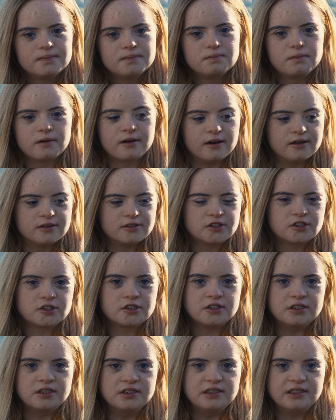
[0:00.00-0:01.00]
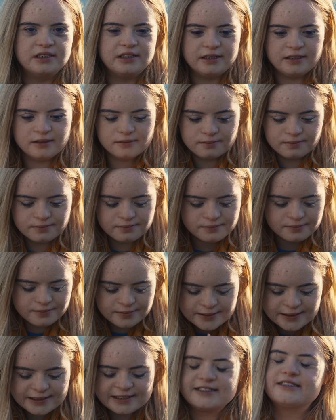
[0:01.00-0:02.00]
because she
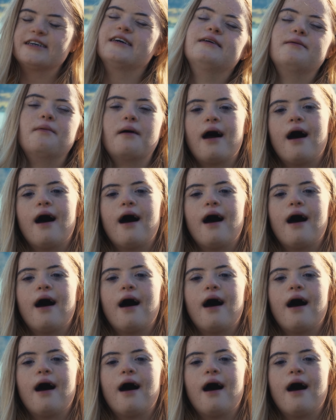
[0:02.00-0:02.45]
stood in my